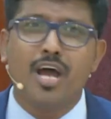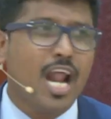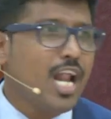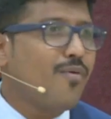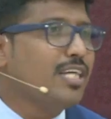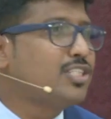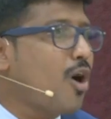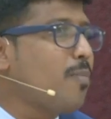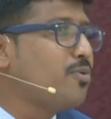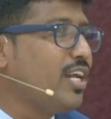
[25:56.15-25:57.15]
now I
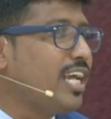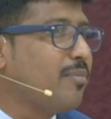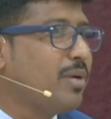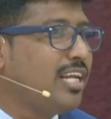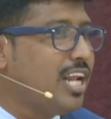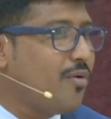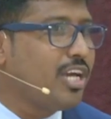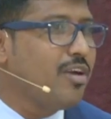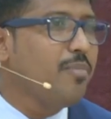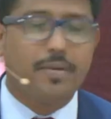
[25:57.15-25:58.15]
stop drinking milk, now
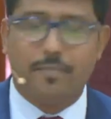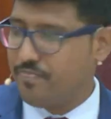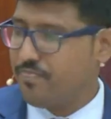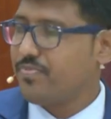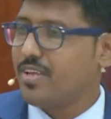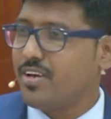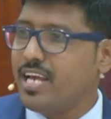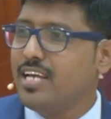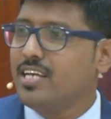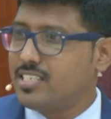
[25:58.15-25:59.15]
give me,
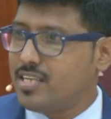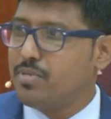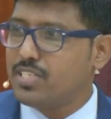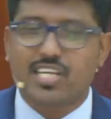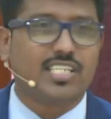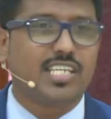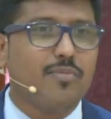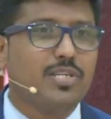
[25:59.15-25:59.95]
okay, some biscuits, give me